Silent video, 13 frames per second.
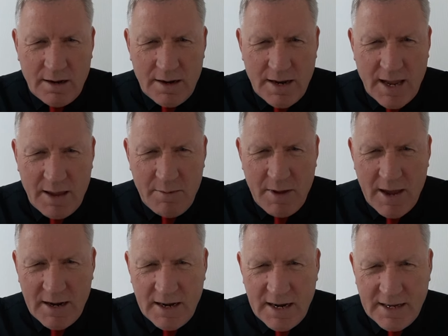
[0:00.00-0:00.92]
Name
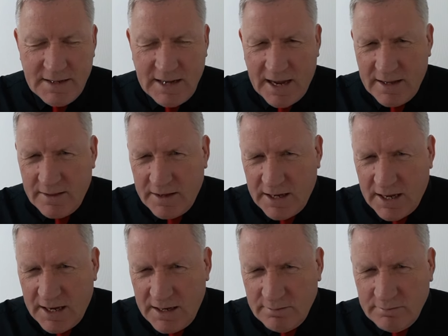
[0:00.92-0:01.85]
any day in the
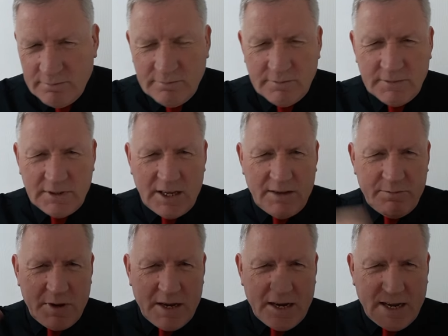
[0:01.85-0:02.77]
year, give
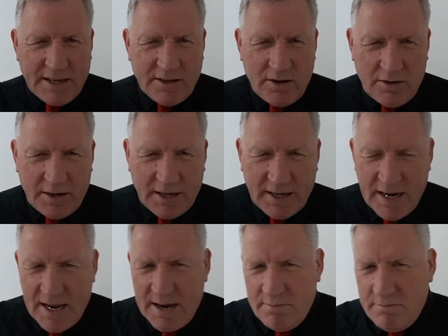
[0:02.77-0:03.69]
me an iconic
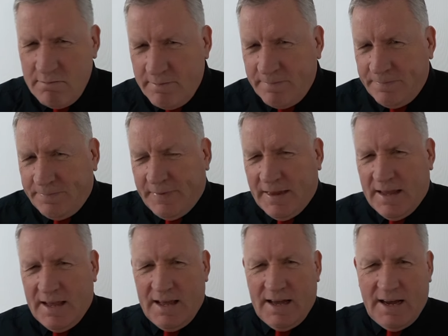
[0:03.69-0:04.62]
name
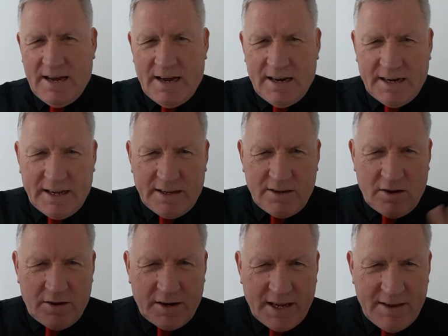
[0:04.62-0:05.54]
an
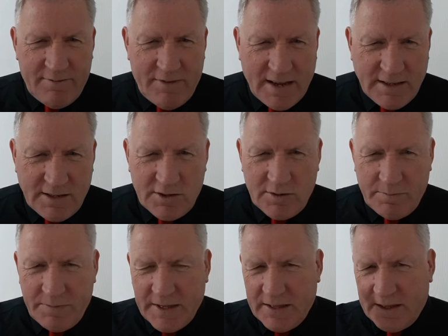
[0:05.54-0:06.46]
iconic event,
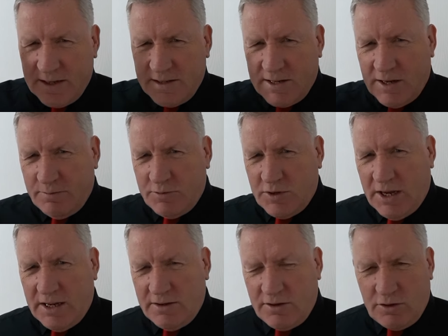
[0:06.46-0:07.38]
something that's helped
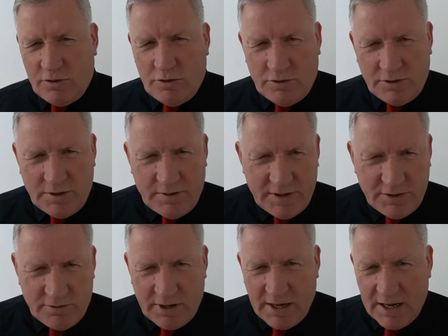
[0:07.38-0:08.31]
change the course of
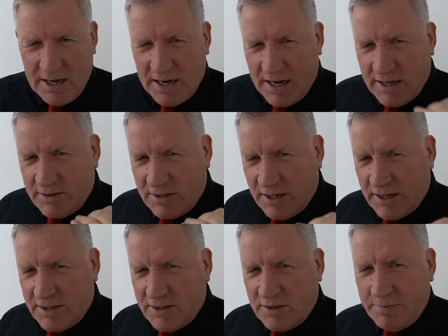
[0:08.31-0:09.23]
history. I'll tell
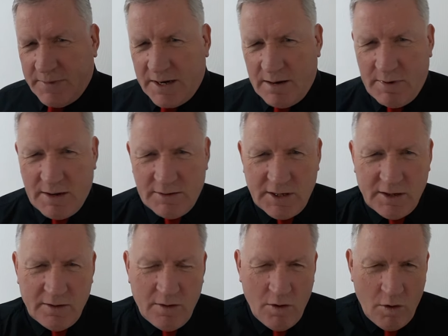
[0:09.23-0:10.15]
you something about
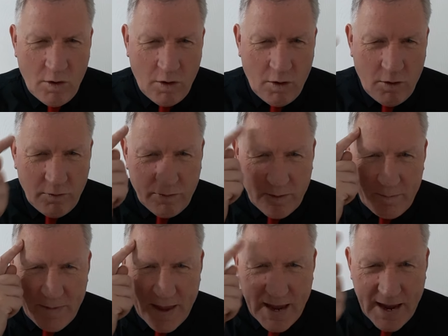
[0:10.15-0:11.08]
it all
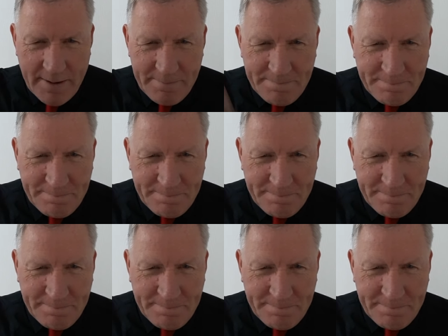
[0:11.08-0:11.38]
from there.